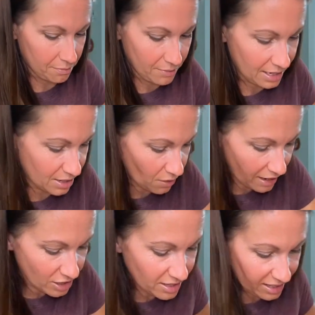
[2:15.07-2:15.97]
And so
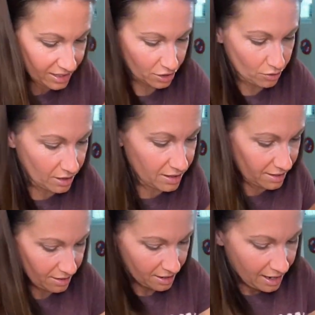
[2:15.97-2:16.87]
I just like to do this.
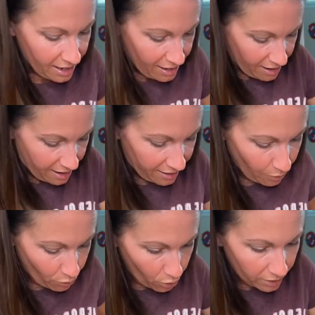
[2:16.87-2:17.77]
And I
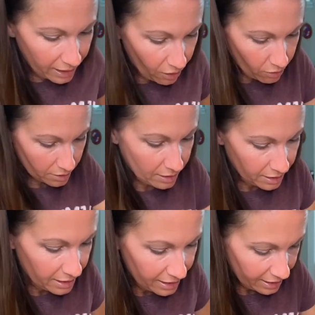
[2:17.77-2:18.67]
roll it out
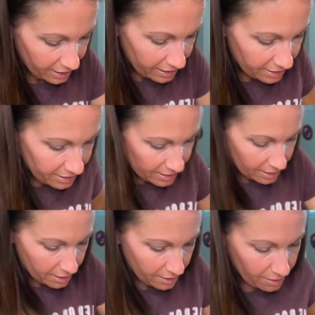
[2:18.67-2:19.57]
as
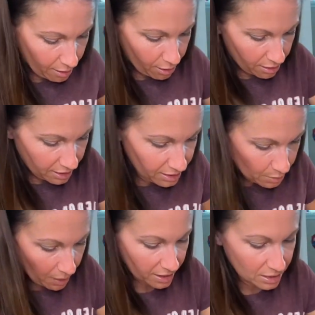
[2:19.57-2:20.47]
thin as
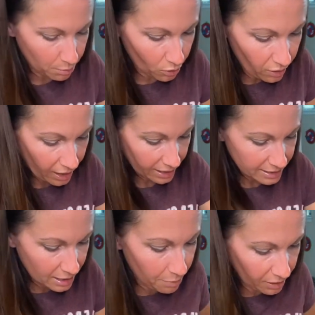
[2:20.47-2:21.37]
possible. I
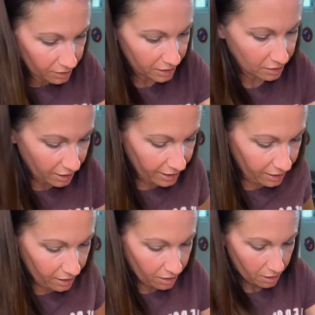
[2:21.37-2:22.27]
typically like
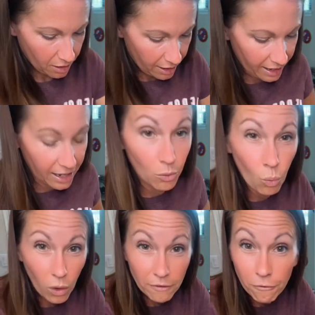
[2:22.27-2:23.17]
a
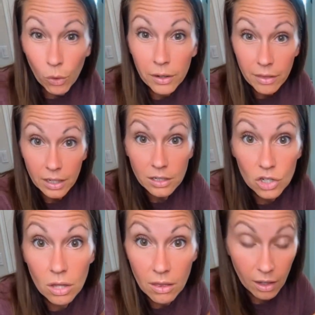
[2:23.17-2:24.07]
1/4
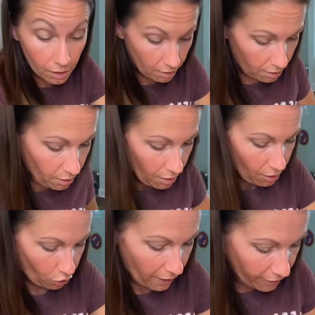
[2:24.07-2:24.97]
inch thick
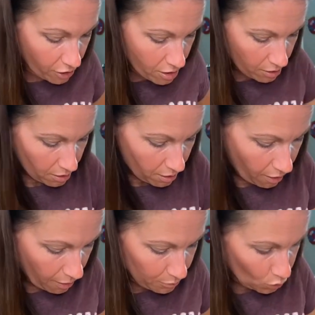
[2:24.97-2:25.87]
cracker.
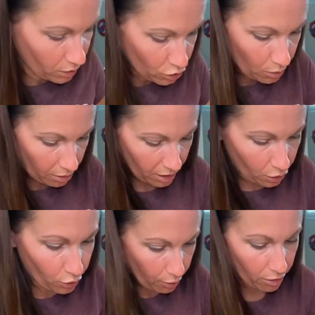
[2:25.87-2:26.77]
You can do it
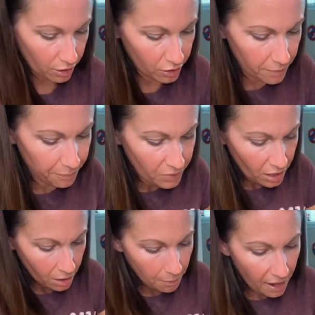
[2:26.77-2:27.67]
thicker or thinner.
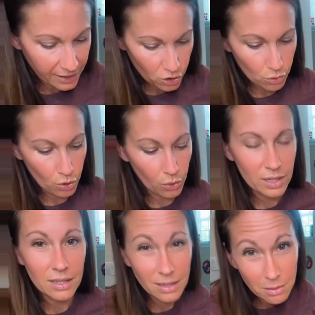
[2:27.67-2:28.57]
I do
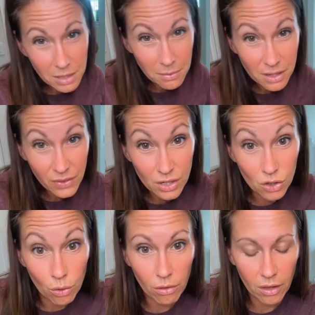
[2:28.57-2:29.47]
notice that sometimes if it's
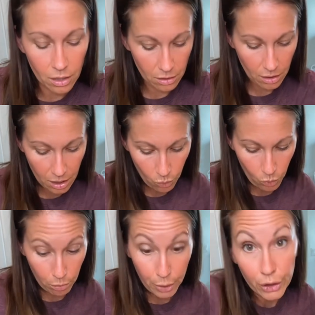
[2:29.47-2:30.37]
too thin, it
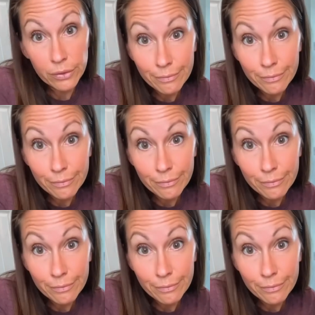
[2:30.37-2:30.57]
will burn.